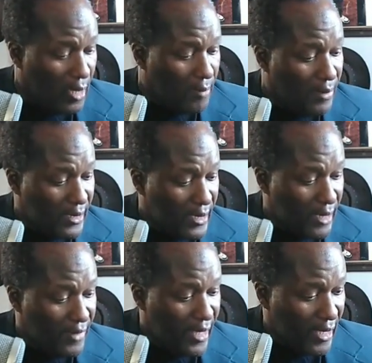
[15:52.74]
But uh,
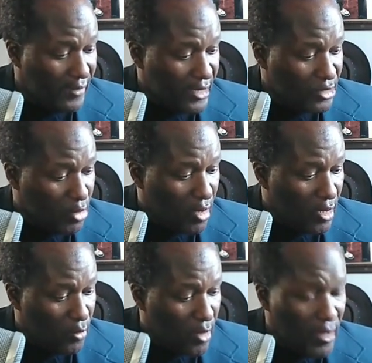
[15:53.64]
yeah, that's what
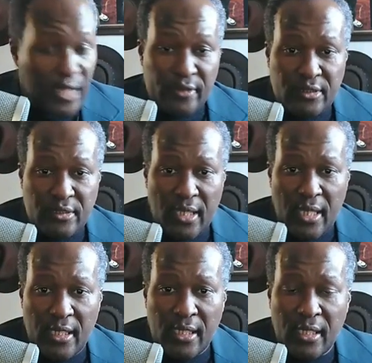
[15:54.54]
we're here
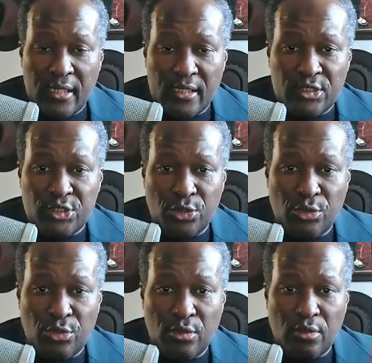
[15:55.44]
today is
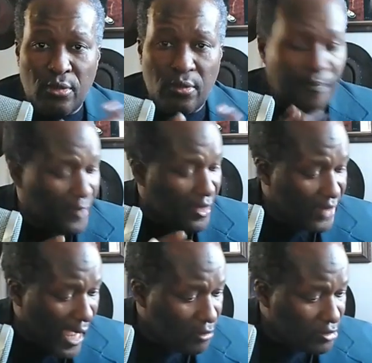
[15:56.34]
to
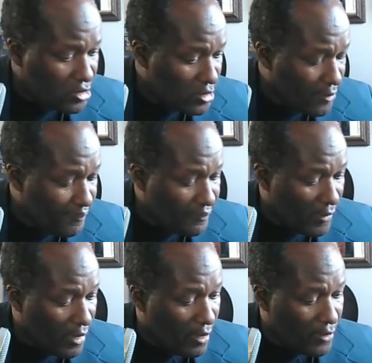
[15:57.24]
announce
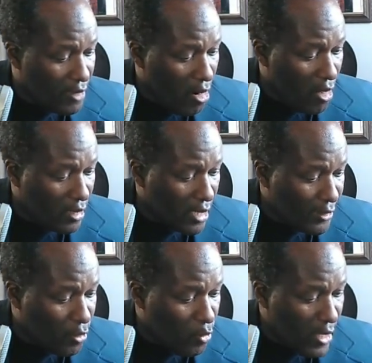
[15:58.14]
the
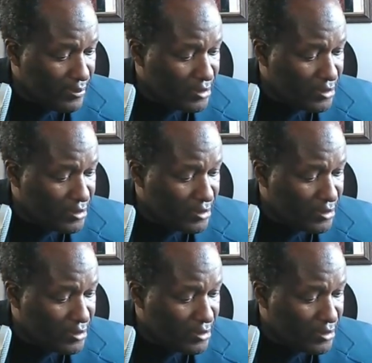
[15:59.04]
Hardliner web